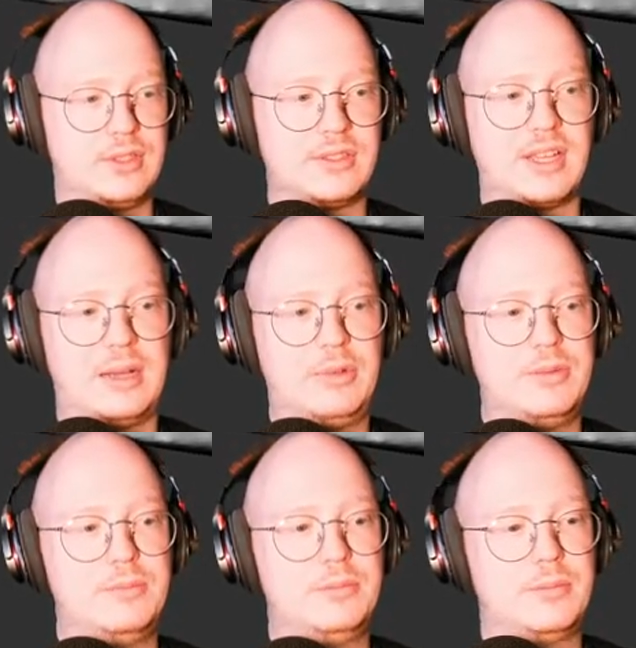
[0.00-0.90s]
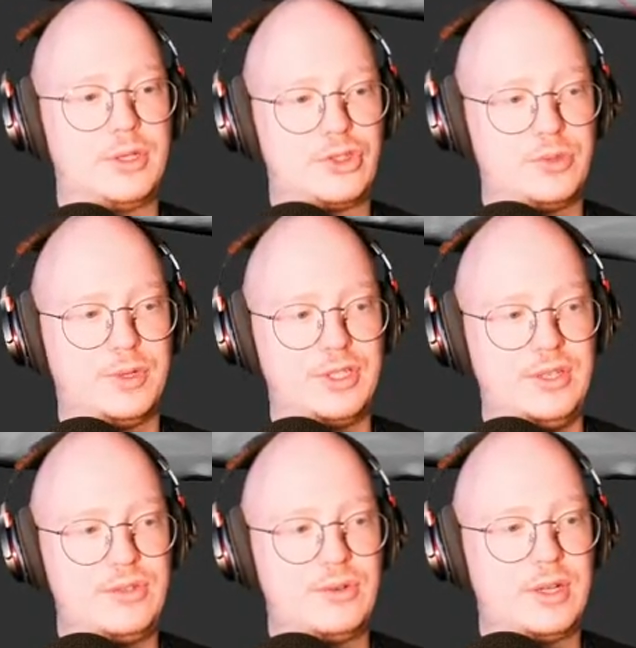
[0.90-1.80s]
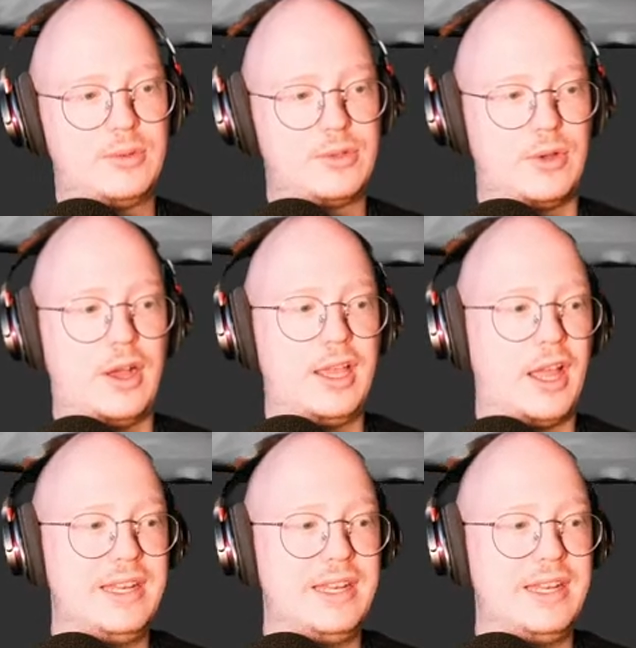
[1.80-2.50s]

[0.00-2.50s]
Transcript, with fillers: the tablet much much easier now so I,